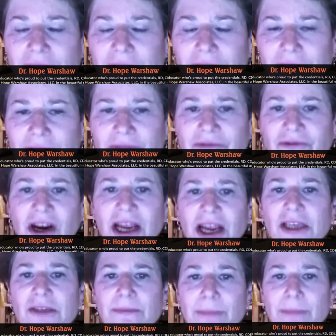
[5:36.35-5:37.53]
the phrase,
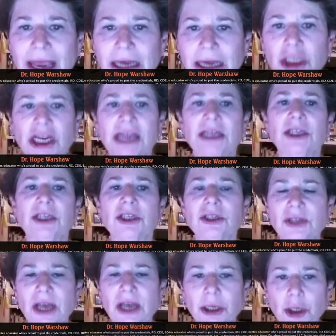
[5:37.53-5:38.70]
"make changes
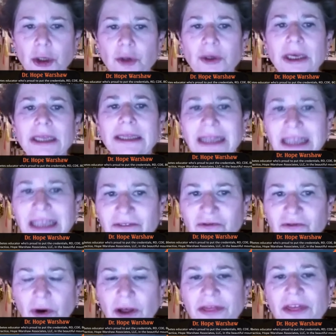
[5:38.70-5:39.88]
that you can live with,"